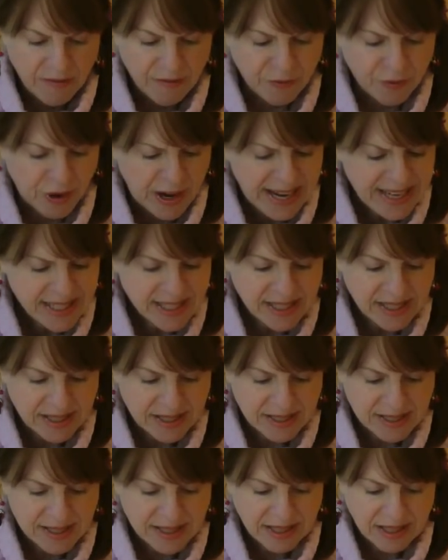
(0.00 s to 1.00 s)

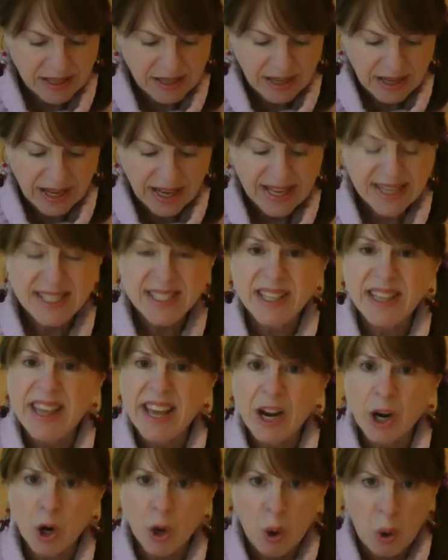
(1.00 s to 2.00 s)
Frances is
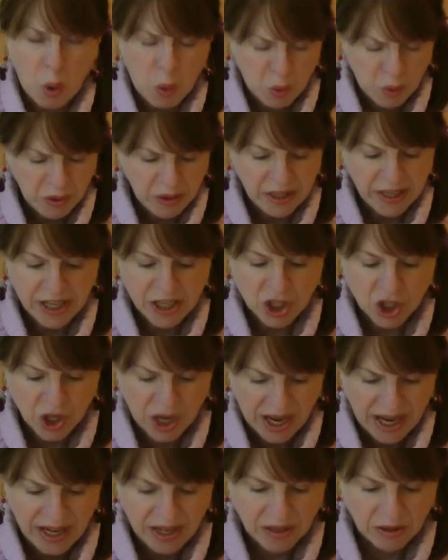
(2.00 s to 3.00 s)
their only
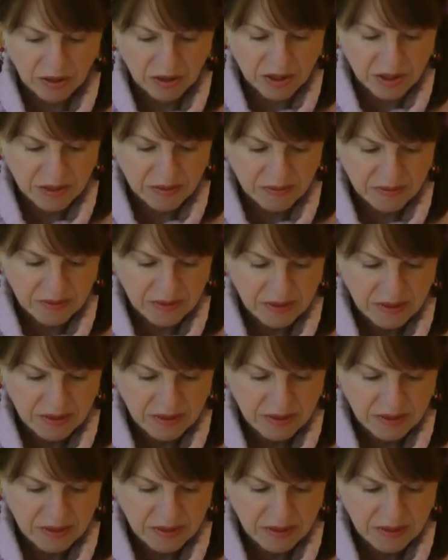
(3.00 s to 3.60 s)
child.